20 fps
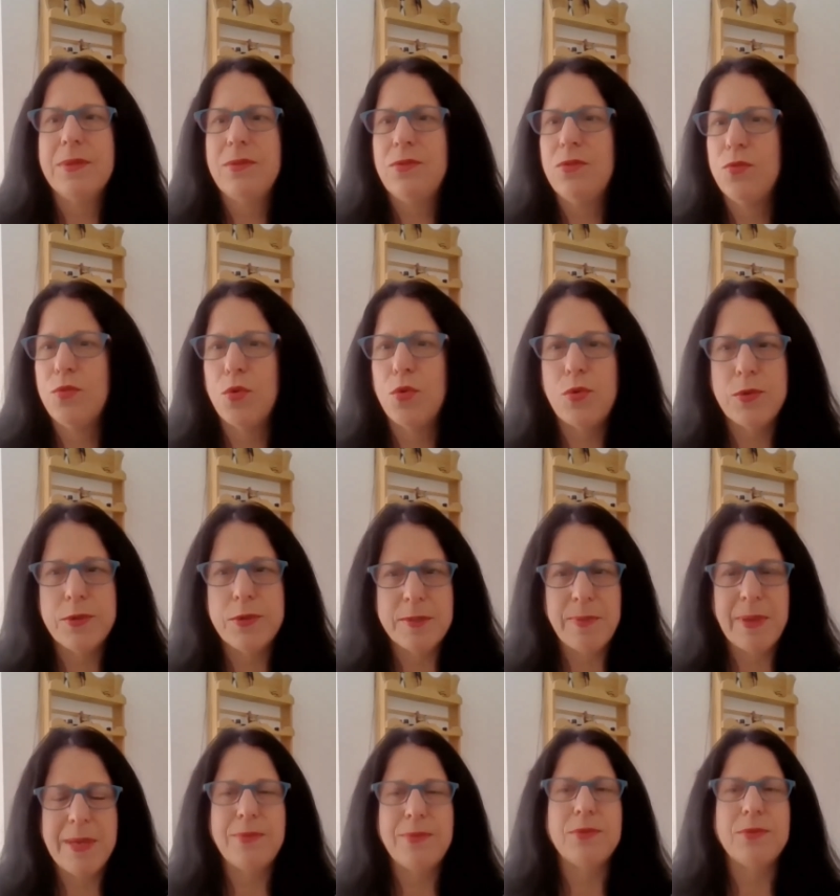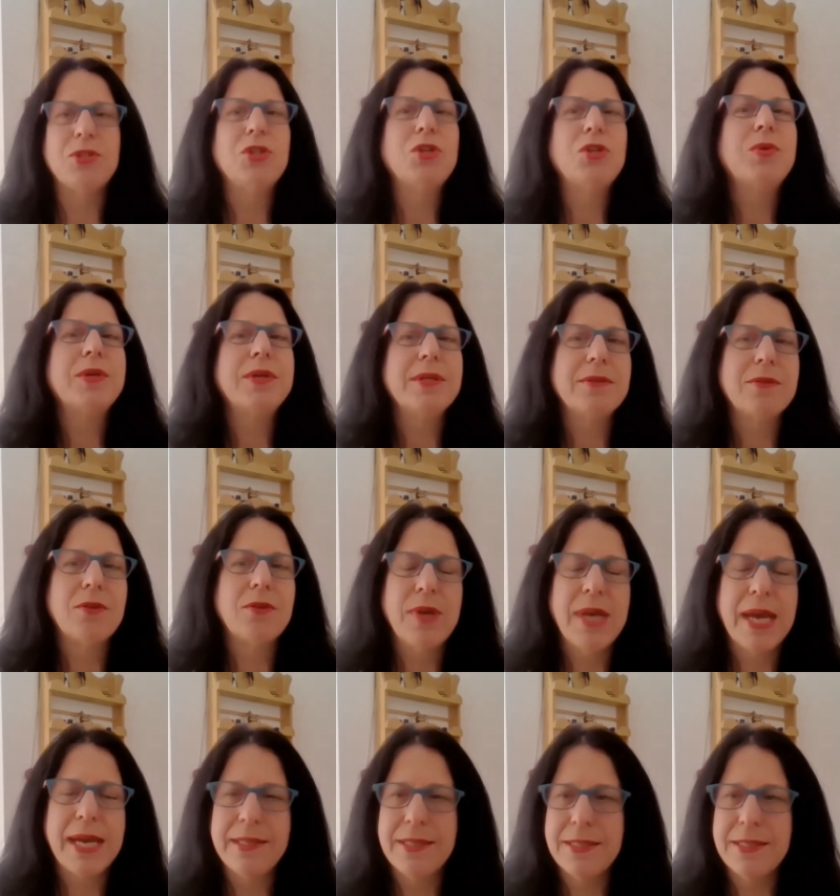draws people to it,
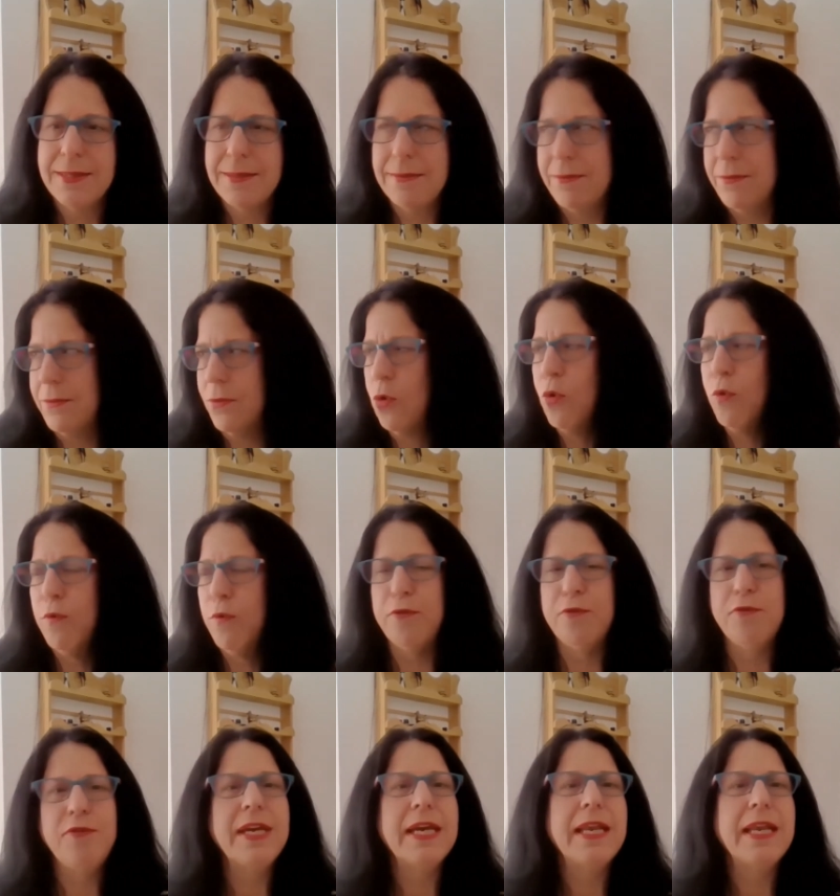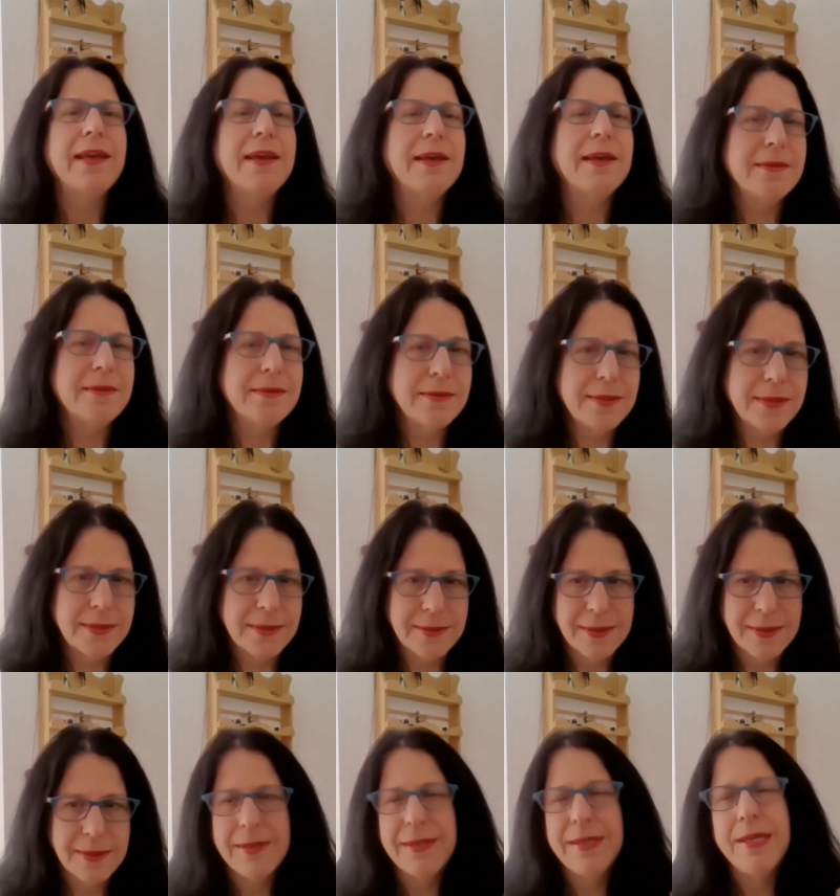creates awful feelings,
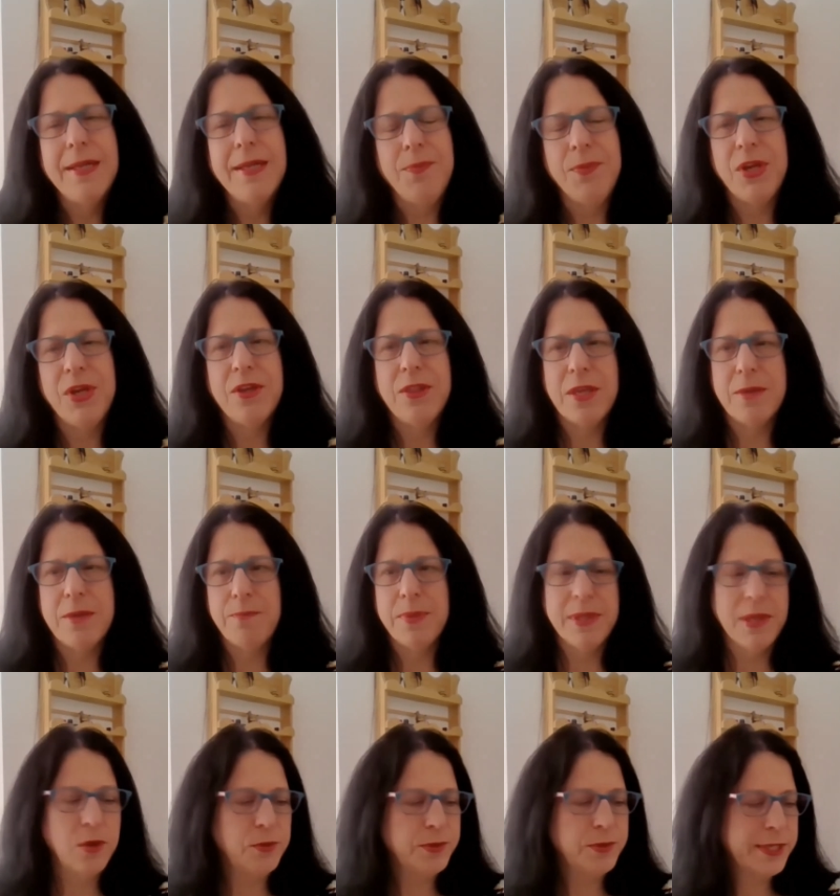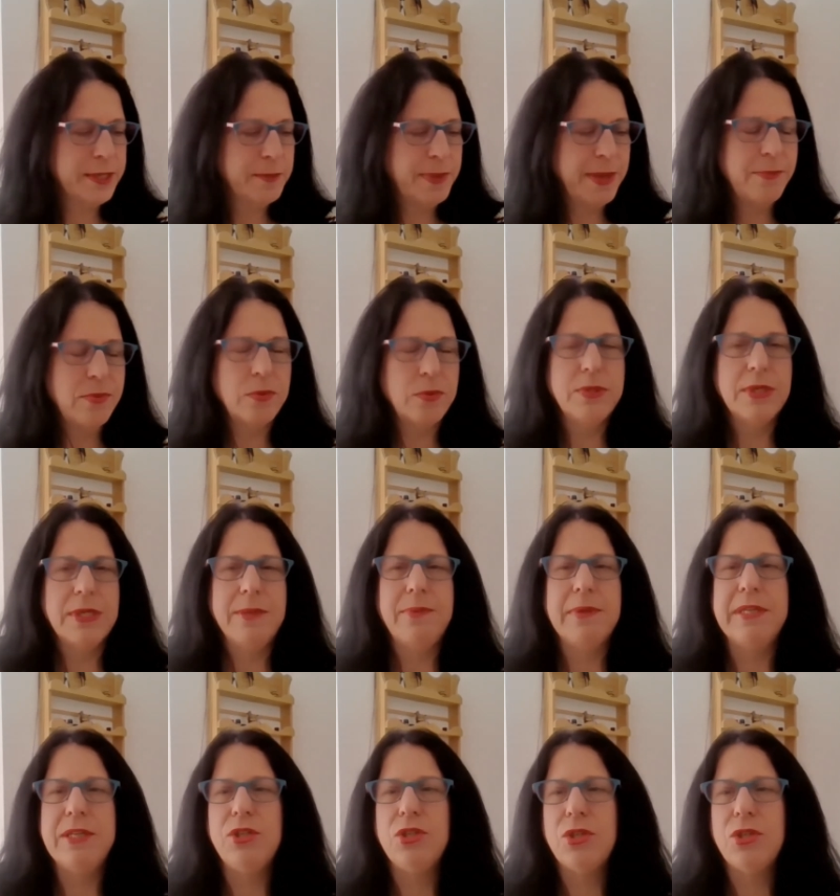but then also the people
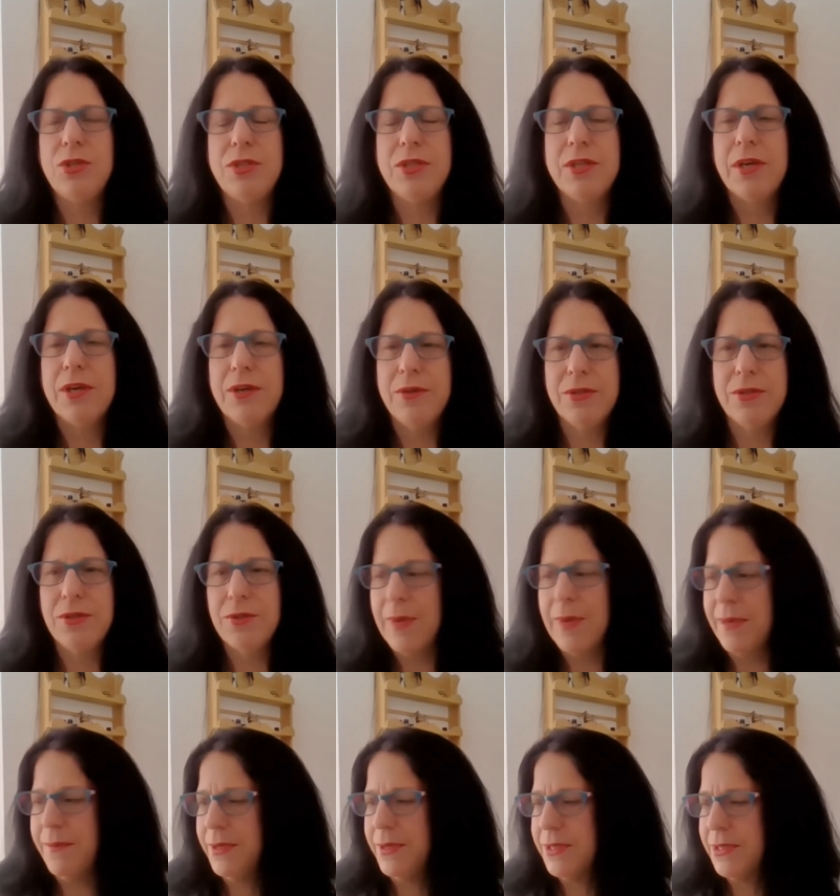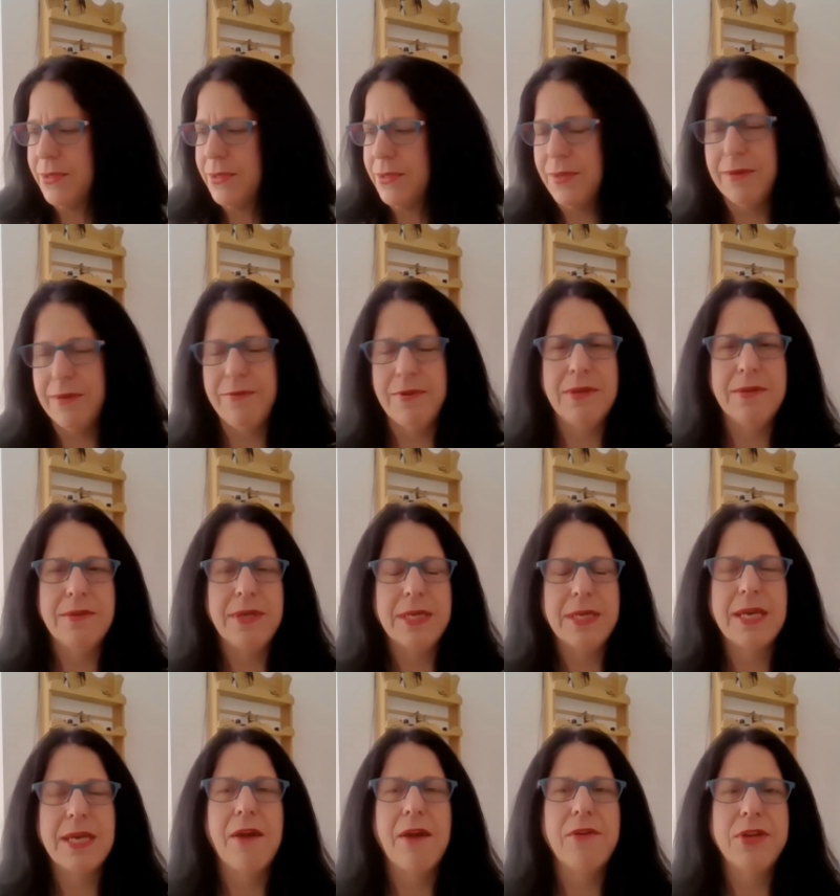deliberately choose to go to, maybe to even
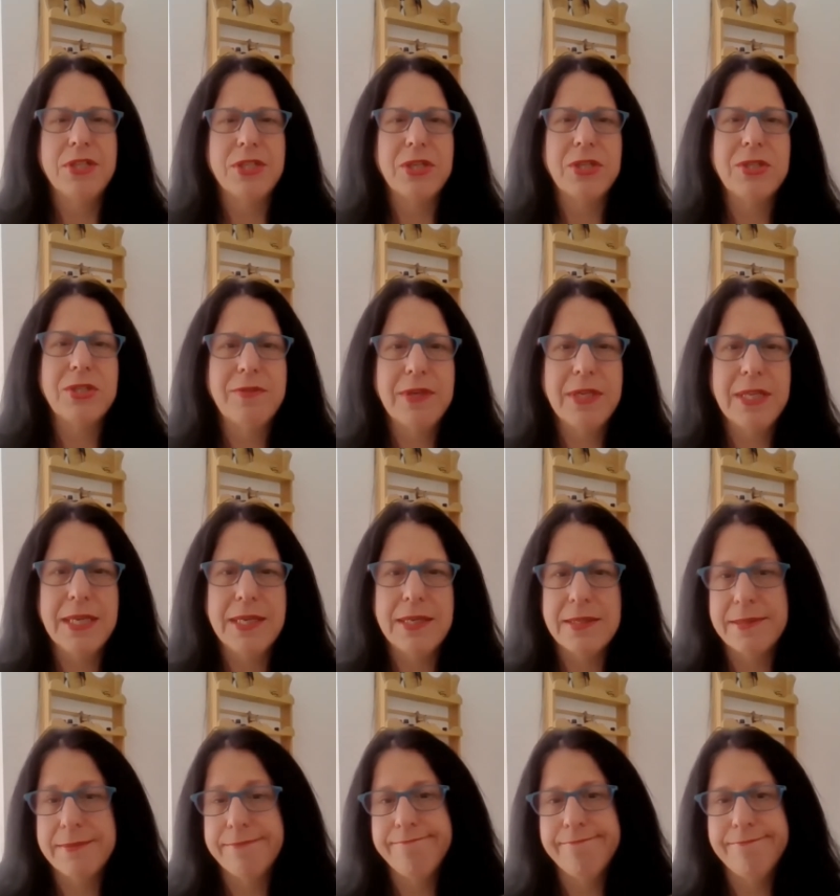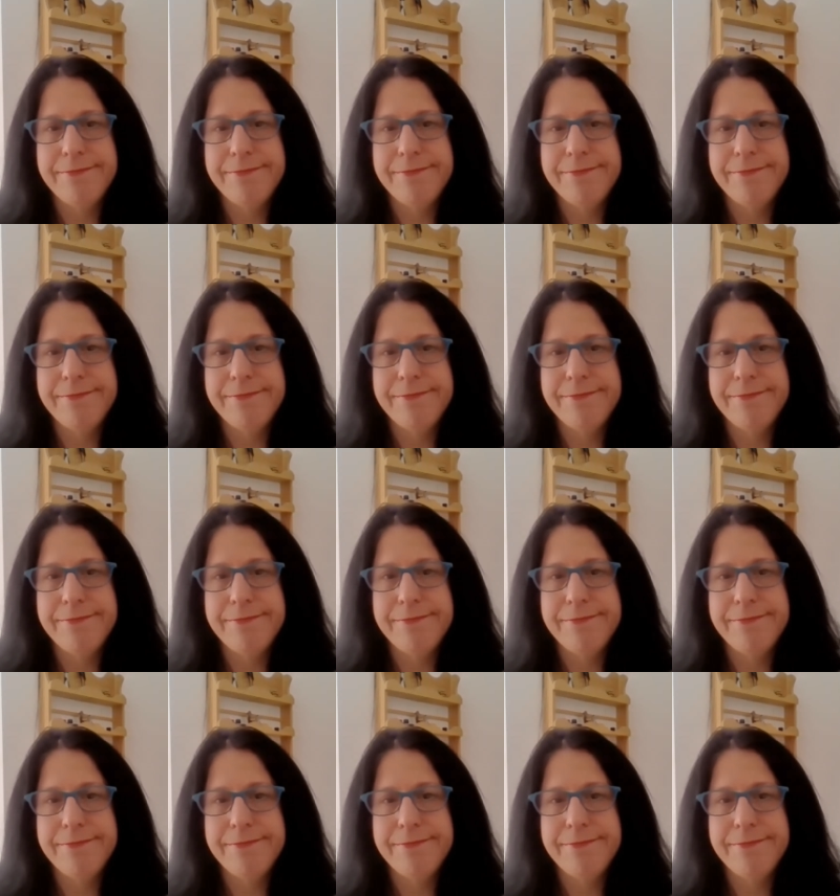encourage those feelings.